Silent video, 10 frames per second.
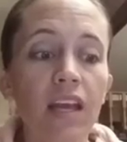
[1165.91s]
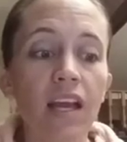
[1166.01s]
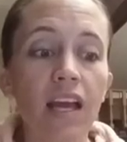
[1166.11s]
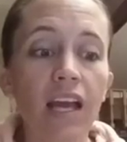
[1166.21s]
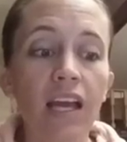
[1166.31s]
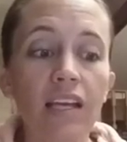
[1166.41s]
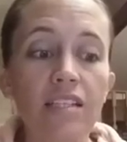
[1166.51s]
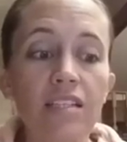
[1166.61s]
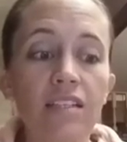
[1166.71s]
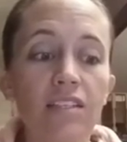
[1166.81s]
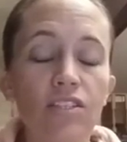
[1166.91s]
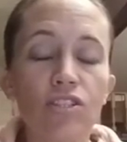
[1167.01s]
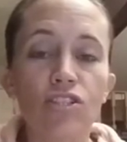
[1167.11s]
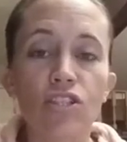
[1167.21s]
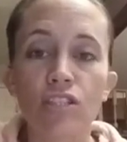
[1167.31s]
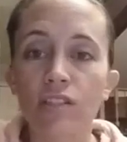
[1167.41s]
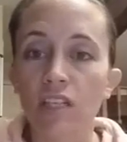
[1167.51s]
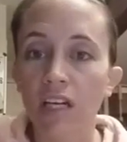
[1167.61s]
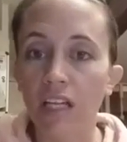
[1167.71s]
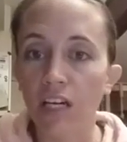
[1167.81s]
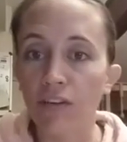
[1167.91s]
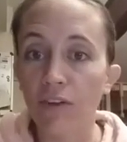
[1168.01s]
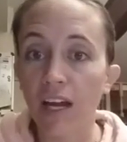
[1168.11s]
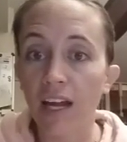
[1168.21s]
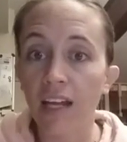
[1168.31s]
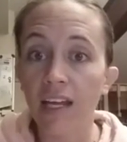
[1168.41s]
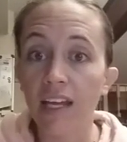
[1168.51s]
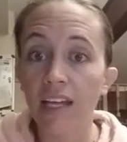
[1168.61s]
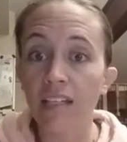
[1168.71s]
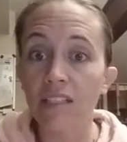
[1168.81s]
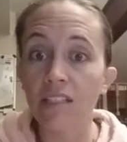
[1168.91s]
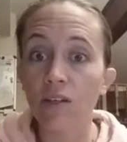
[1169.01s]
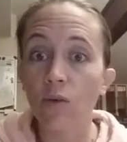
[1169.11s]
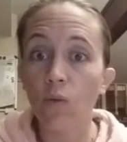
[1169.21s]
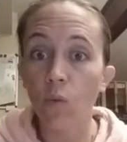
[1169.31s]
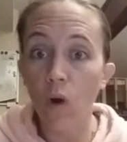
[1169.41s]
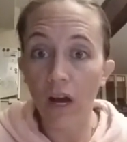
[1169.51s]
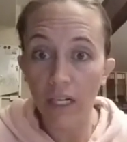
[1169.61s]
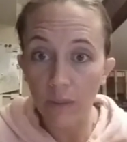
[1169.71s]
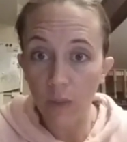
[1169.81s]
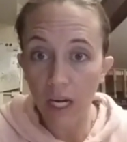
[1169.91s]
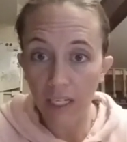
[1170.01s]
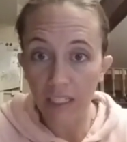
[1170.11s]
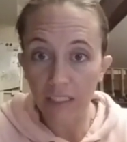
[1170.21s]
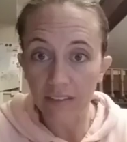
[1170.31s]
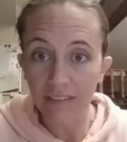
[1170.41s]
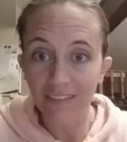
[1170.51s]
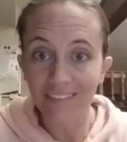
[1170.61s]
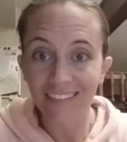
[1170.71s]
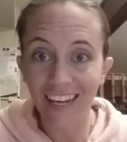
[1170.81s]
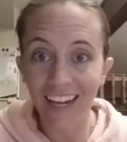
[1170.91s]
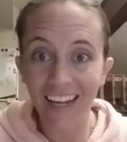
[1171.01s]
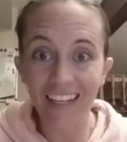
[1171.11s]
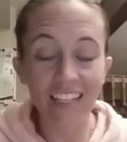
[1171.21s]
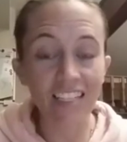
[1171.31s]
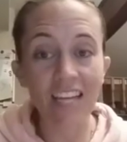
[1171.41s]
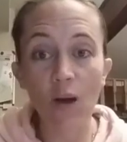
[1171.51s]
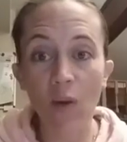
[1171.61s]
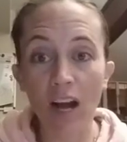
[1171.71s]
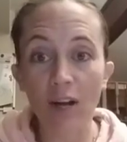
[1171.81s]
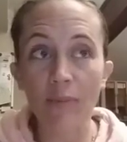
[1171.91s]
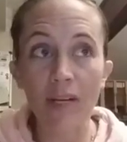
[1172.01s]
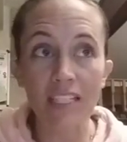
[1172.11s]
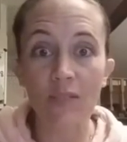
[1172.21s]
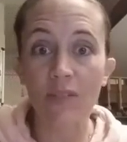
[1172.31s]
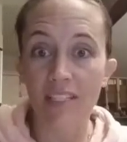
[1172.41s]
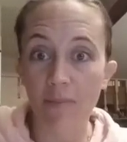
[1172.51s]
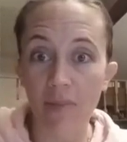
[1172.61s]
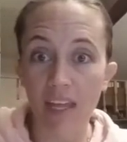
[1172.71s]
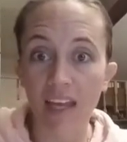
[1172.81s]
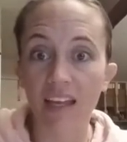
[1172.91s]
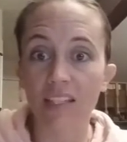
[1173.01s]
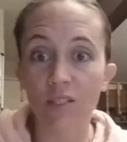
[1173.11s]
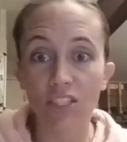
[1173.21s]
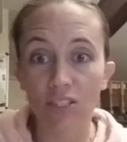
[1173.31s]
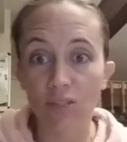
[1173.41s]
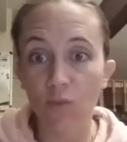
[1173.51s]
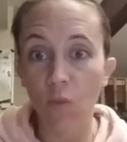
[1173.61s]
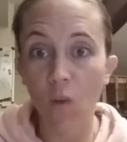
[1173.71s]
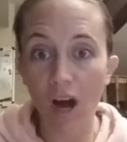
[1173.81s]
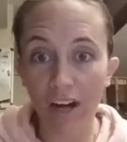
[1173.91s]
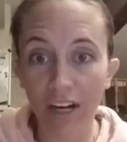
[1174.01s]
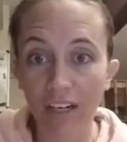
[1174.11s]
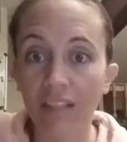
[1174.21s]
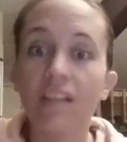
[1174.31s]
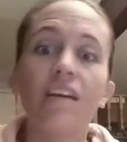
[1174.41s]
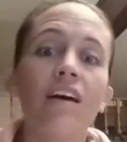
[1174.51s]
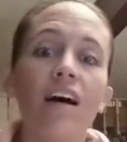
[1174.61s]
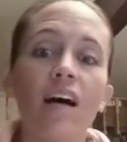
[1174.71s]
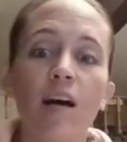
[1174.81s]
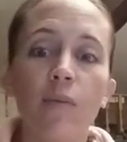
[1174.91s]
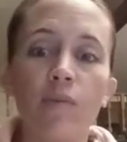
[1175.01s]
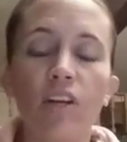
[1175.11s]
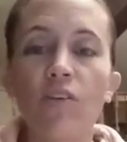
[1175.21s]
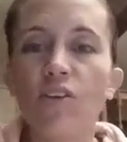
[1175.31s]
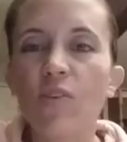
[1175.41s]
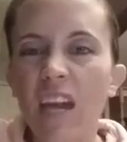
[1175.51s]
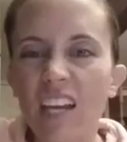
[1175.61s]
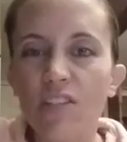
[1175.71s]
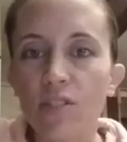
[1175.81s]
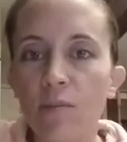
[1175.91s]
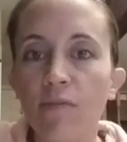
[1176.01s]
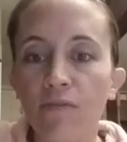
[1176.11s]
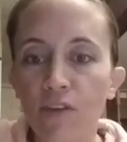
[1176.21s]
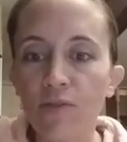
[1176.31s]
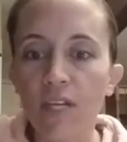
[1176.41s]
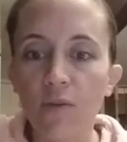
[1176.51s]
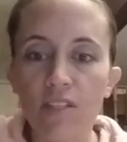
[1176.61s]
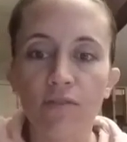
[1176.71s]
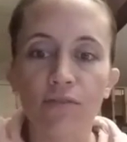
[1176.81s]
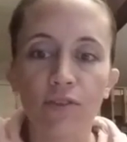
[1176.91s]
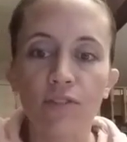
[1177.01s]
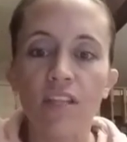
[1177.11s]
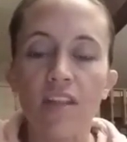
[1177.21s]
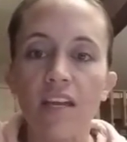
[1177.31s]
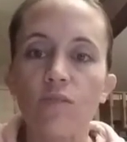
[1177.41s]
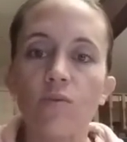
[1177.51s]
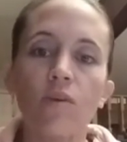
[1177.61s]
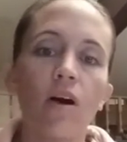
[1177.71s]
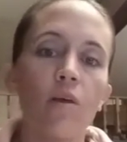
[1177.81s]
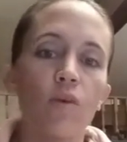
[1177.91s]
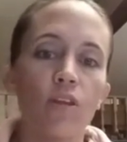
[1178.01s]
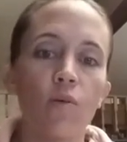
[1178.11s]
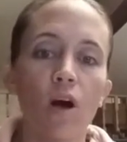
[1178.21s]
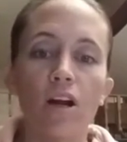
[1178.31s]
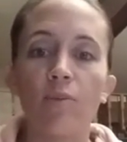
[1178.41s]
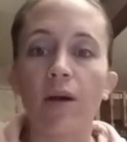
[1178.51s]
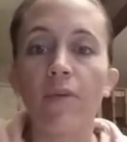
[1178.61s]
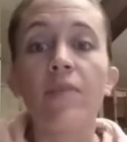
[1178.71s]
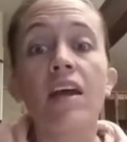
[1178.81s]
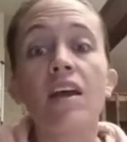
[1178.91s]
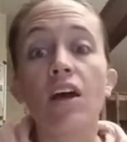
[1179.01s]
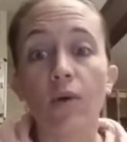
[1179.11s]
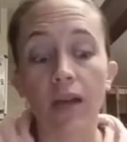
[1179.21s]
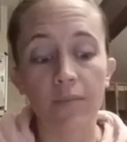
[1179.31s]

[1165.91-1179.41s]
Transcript: and just to clarify, it's water, water. Okay, it's not water mixed with something. It's just water. Um, you know, you can do some infusing with some fruits and things um, with your water, but okay.